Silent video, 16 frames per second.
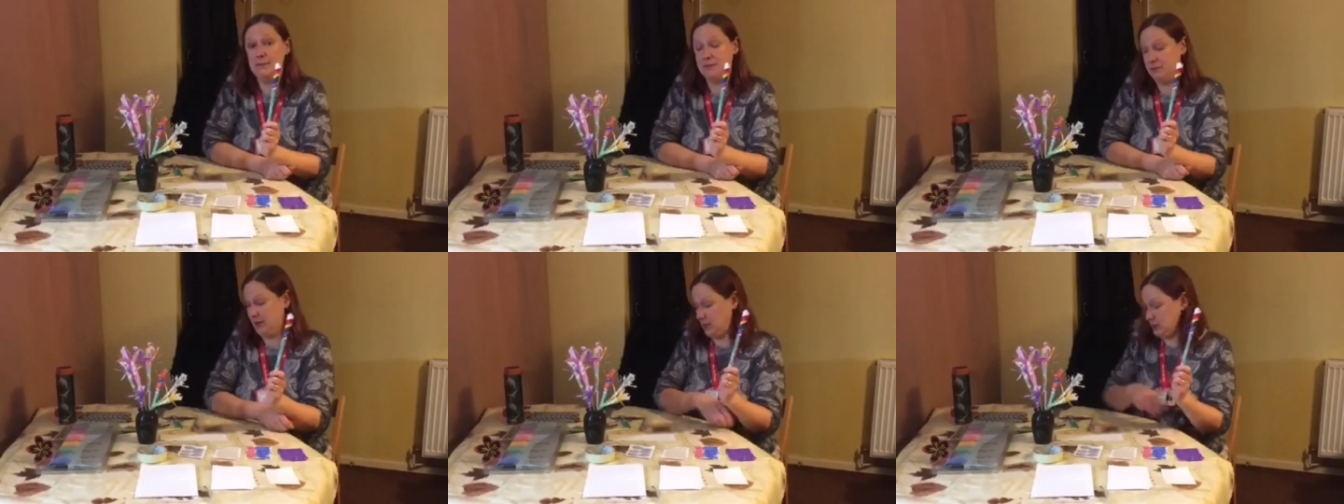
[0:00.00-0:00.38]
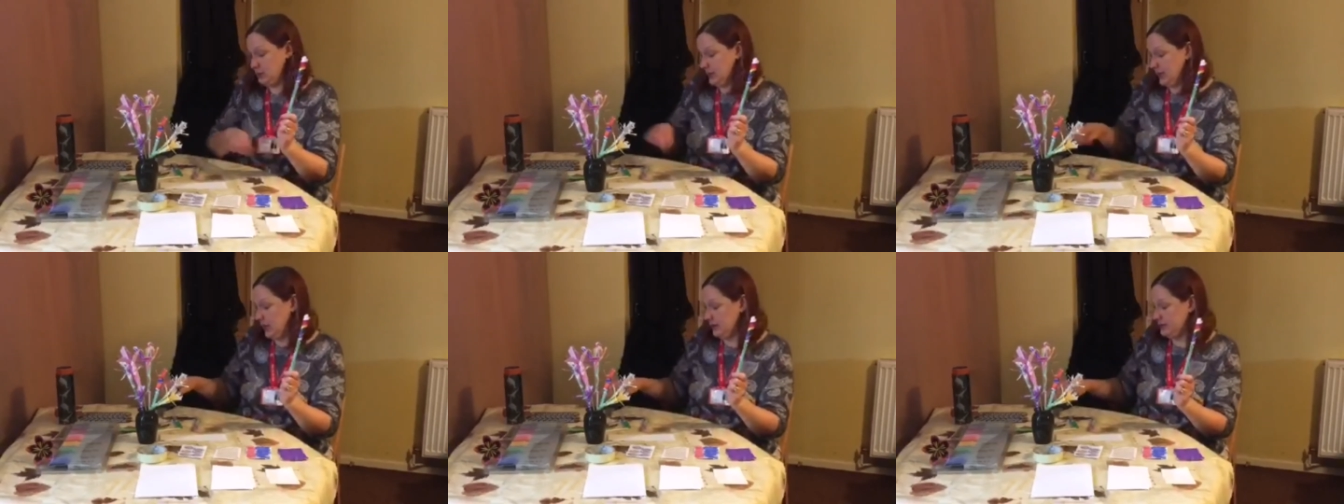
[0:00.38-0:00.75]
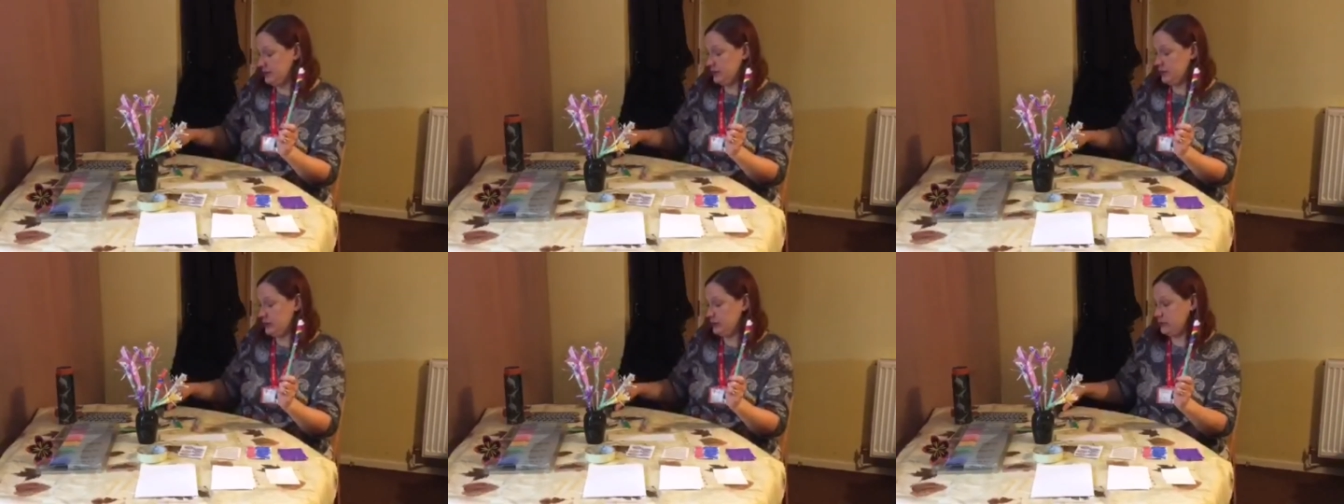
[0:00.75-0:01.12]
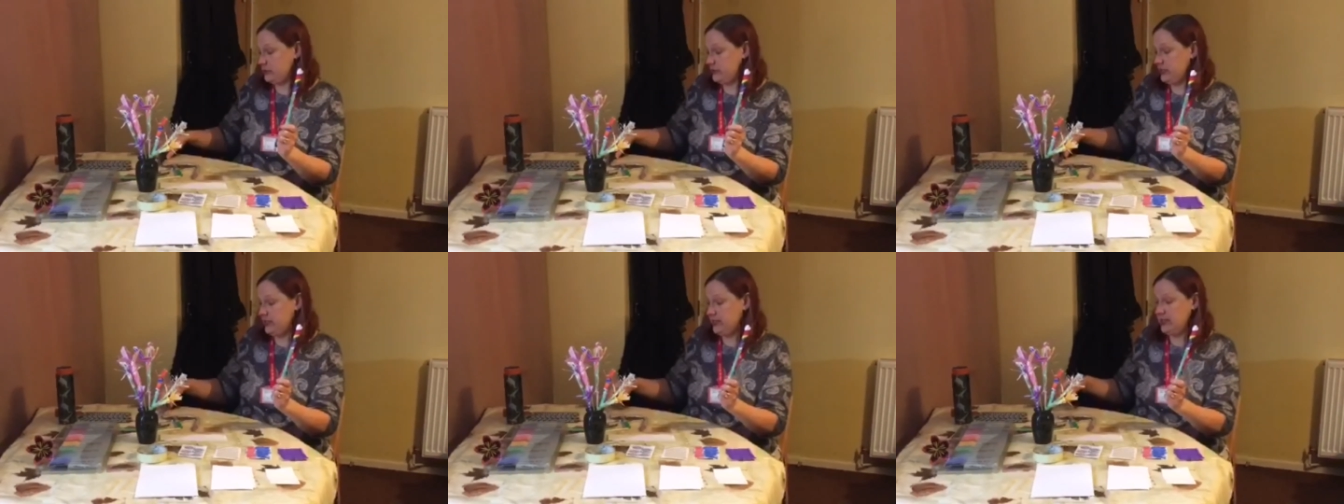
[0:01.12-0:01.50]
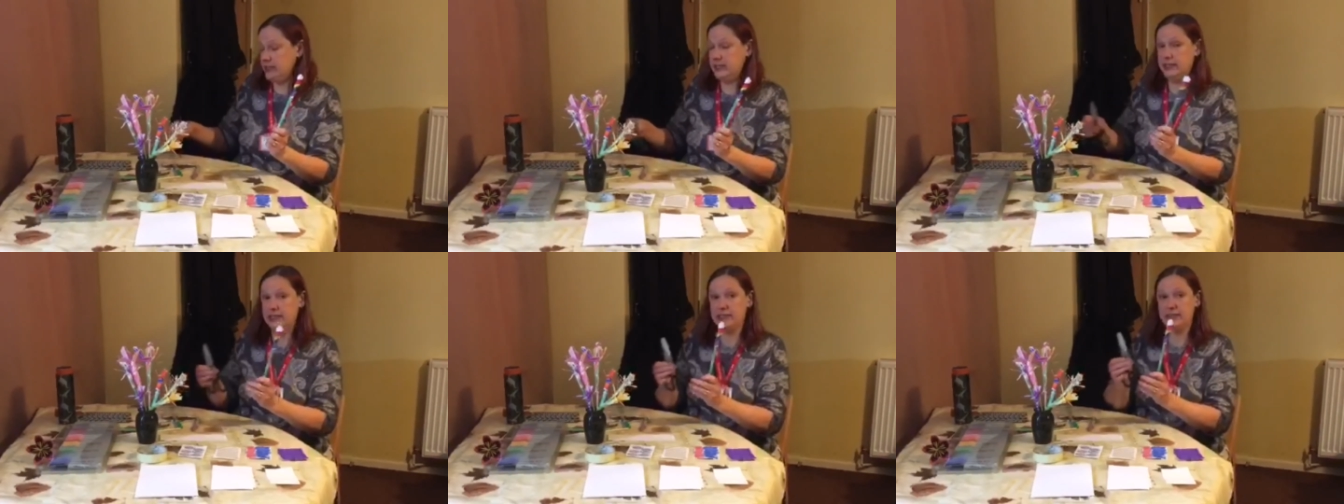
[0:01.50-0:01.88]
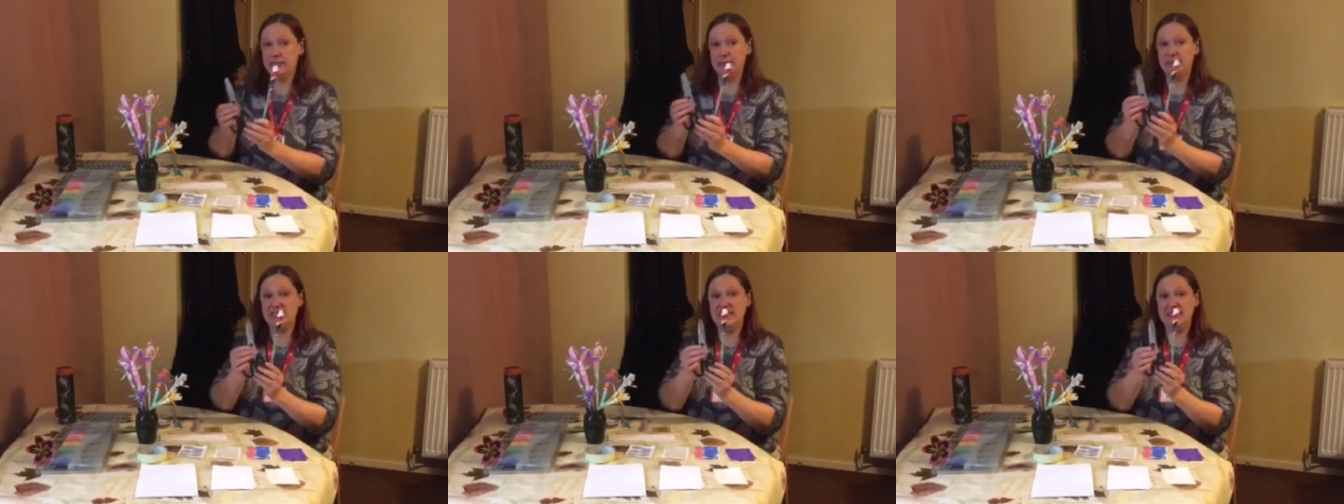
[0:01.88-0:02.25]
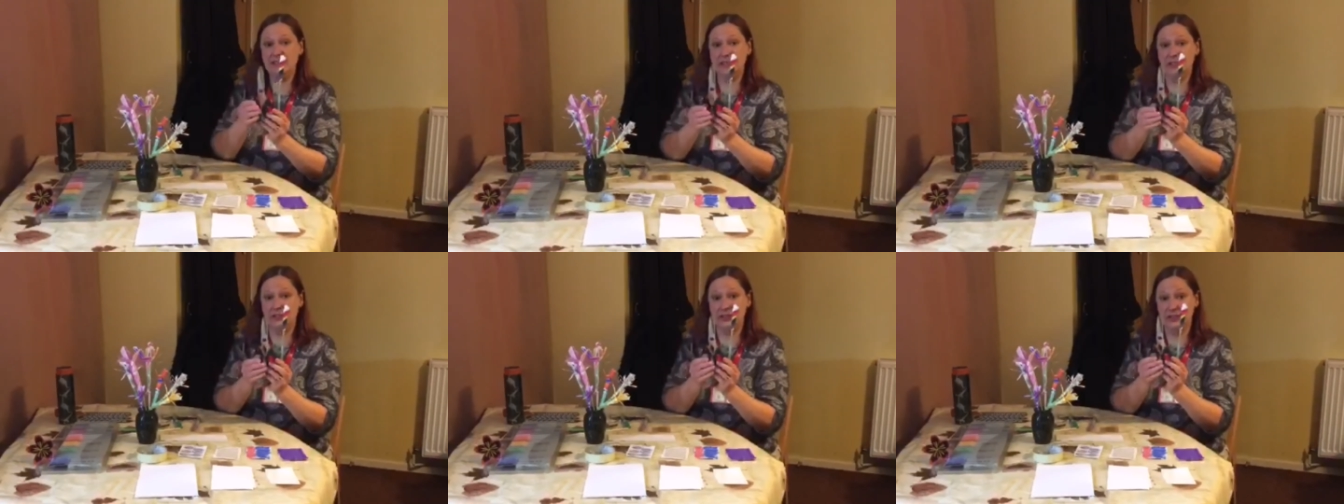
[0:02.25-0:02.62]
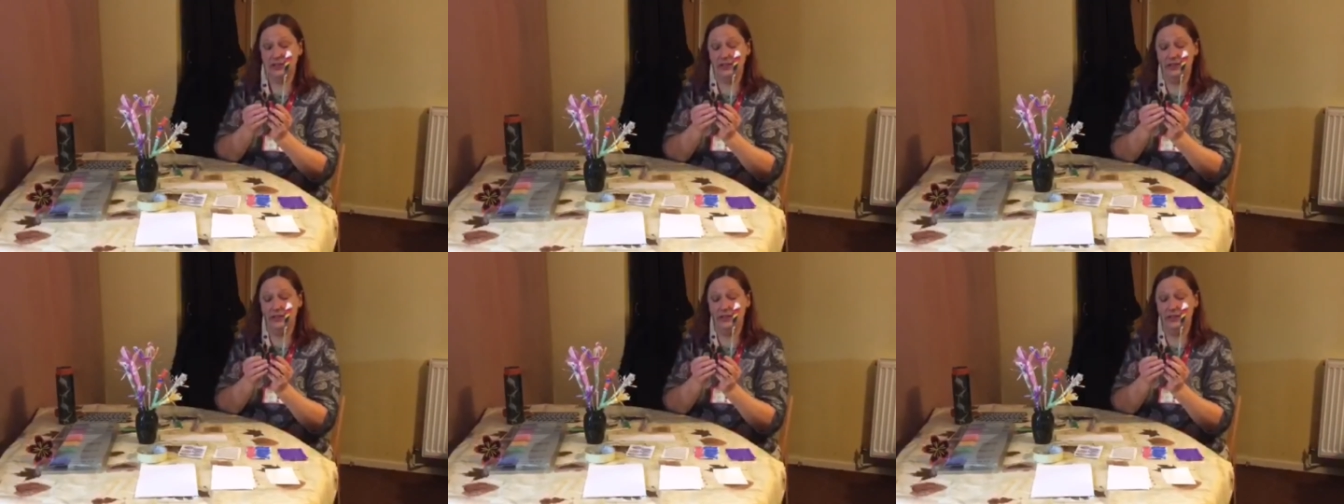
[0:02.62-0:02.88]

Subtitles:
because we're going to use some scissors.